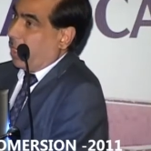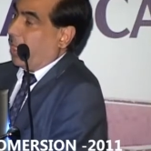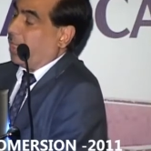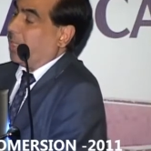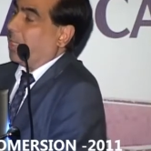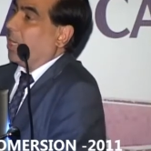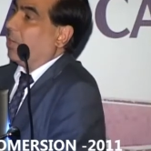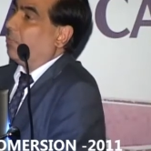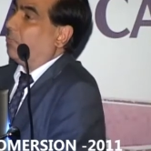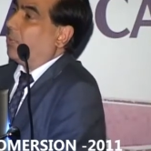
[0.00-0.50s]

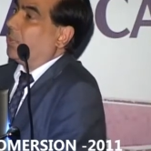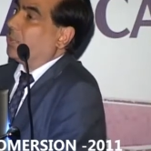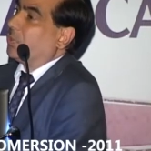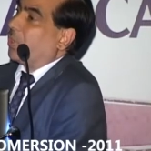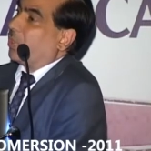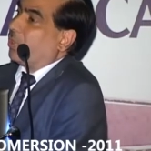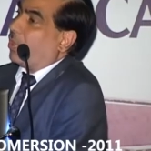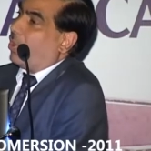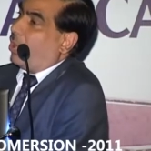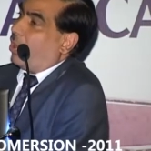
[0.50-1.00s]
And
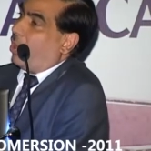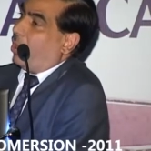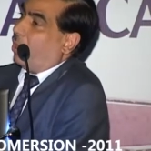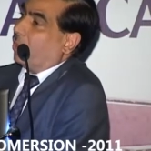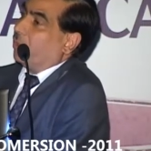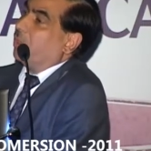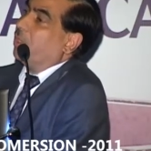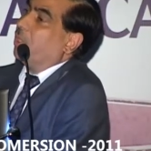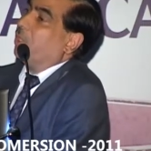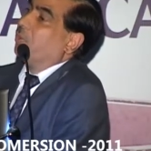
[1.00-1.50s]
efforts are
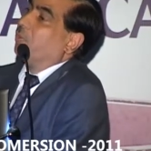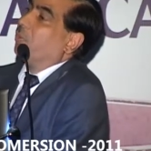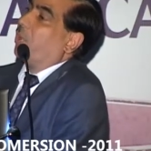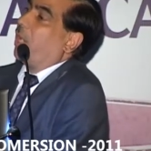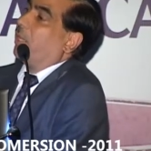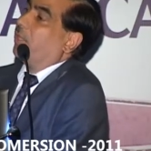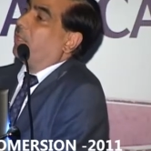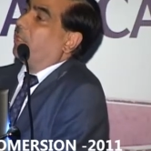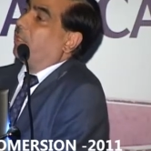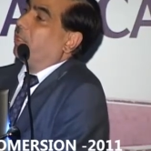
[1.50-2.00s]
on to
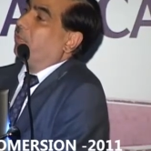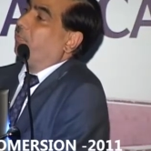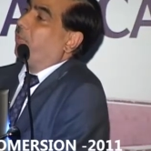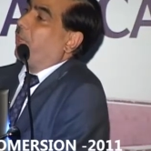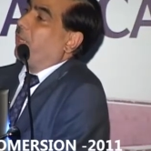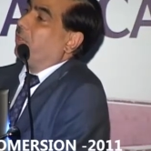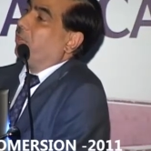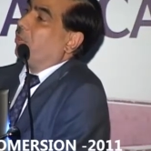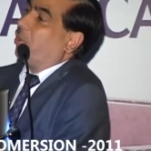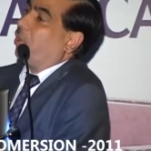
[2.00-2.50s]

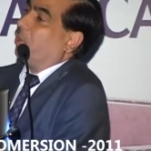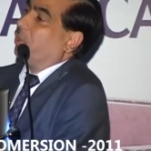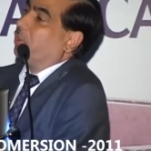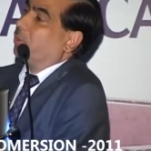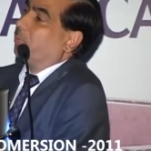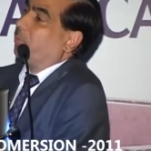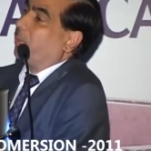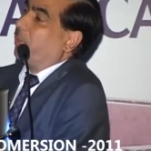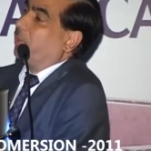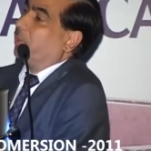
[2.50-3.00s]
identify
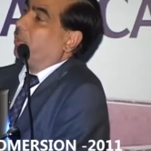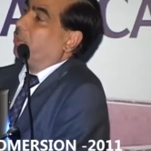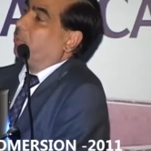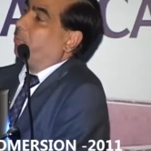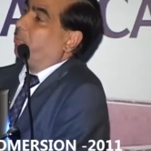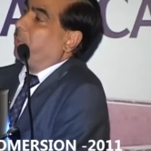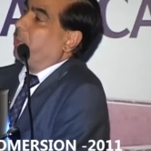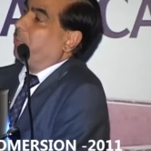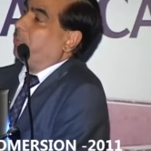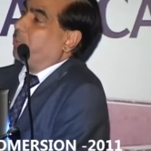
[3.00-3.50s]

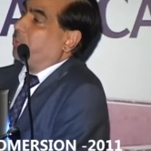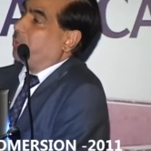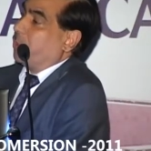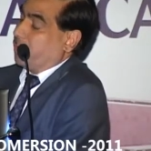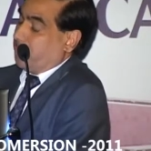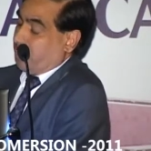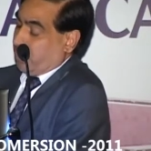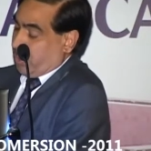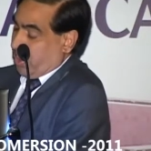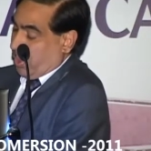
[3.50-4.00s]
non-responders
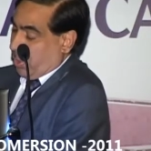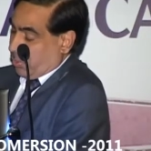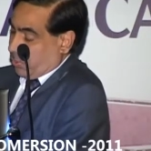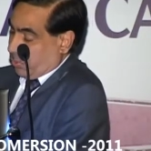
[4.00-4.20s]
pre-procedure